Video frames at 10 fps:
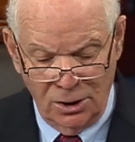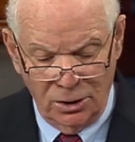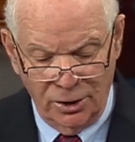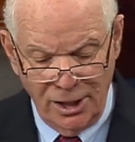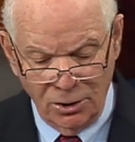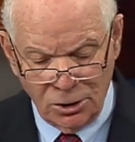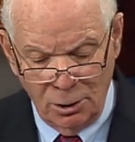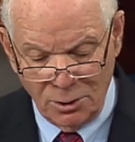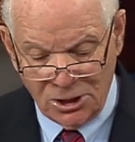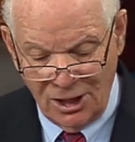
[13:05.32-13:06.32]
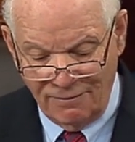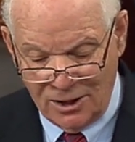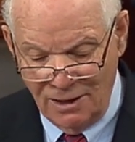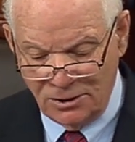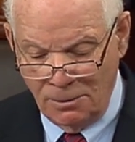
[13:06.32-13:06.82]
Leaders who receive
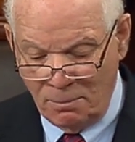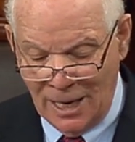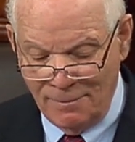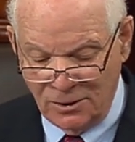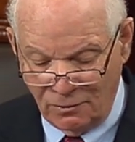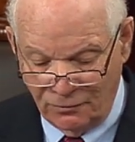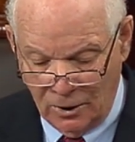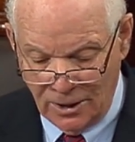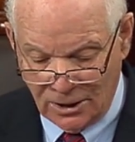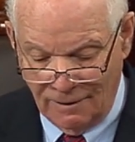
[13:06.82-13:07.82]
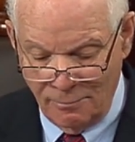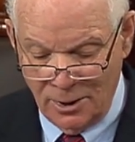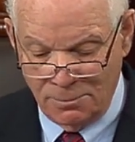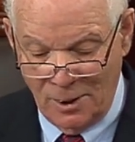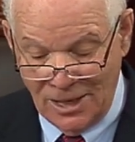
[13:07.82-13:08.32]
gifts and payments from foreign
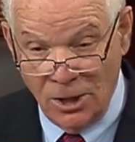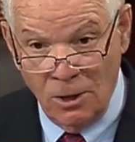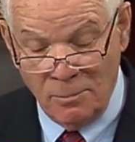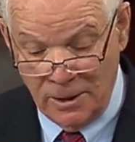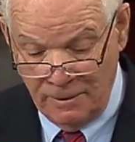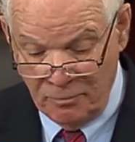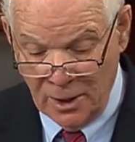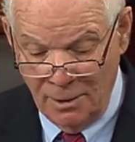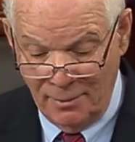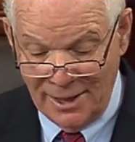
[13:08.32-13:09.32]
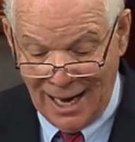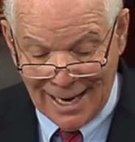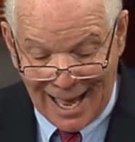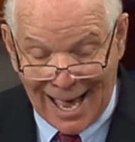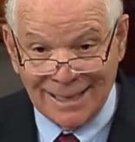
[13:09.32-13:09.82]
governments, being human, may
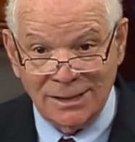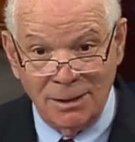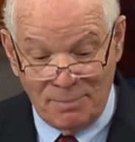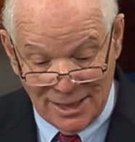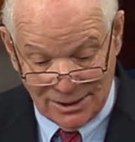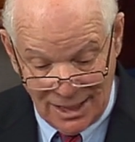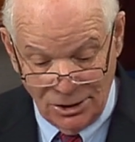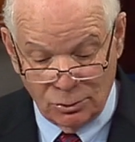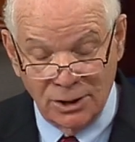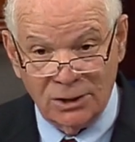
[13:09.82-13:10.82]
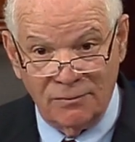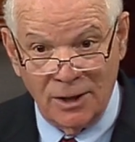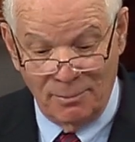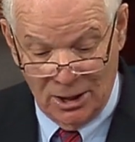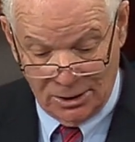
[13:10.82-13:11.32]
not act in the best interests of
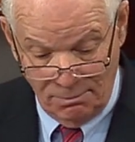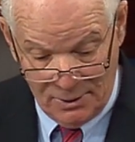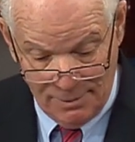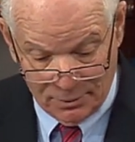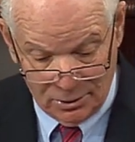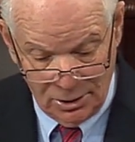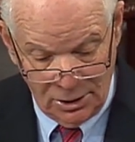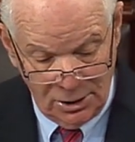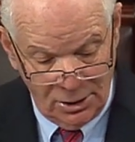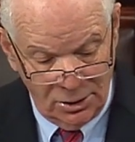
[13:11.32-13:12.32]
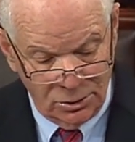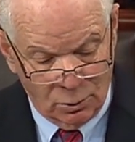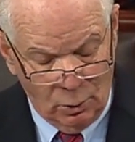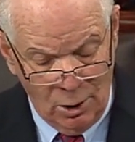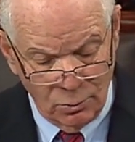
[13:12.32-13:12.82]
the American people. To
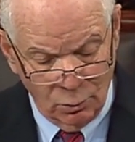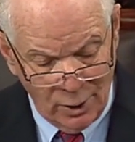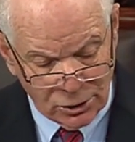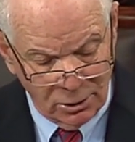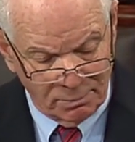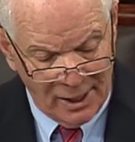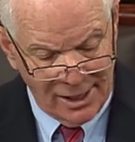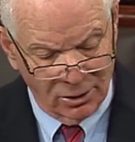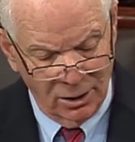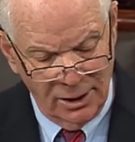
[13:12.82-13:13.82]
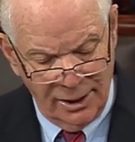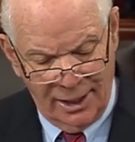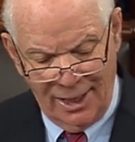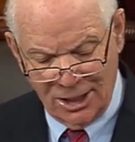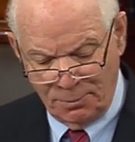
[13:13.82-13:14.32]
quote Richard Painter,
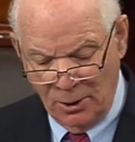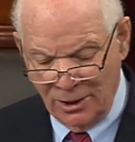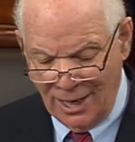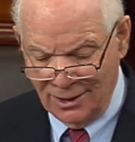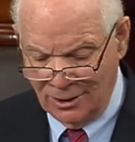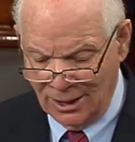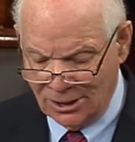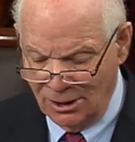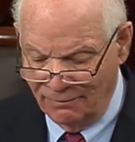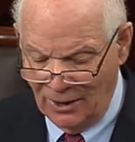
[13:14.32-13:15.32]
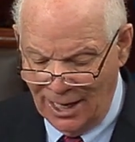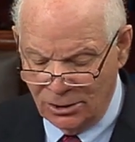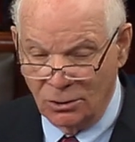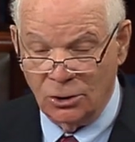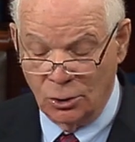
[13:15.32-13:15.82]
an expert in ethics and
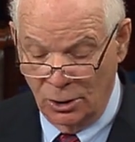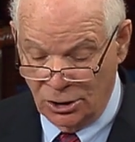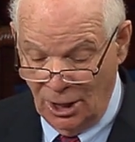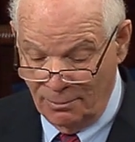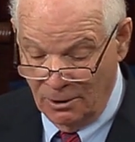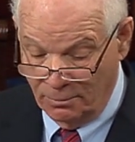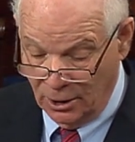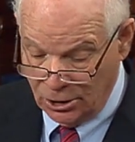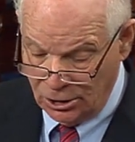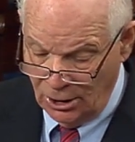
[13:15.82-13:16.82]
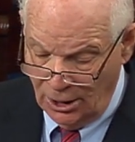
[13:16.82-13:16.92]
advisor to George W. Bush,